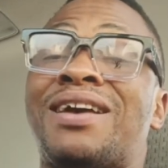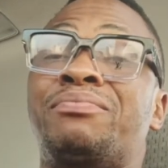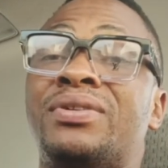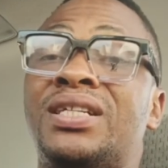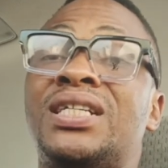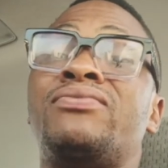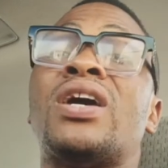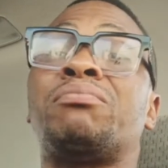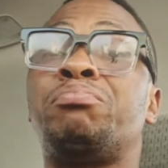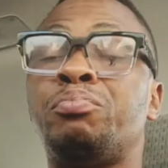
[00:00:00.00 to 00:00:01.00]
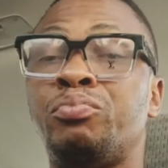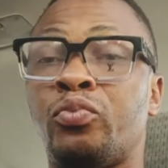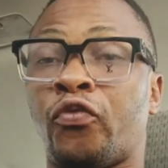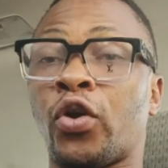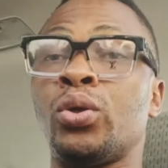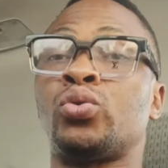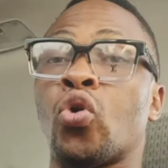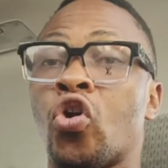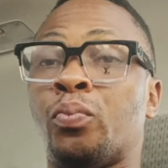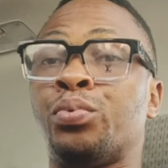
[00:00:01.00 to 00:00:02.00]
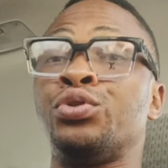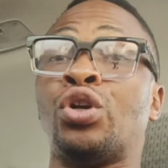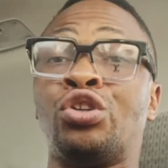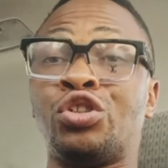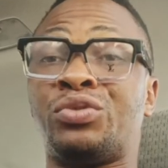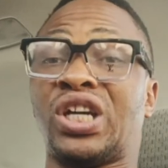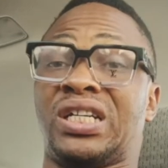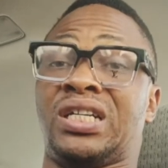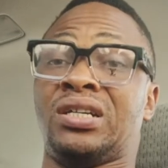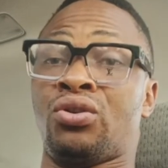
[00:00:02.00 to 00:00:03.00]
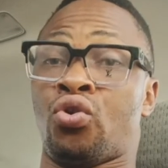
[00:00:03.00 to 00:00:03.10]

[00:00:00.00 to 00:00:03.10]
I believe that for you to open your YouTube channel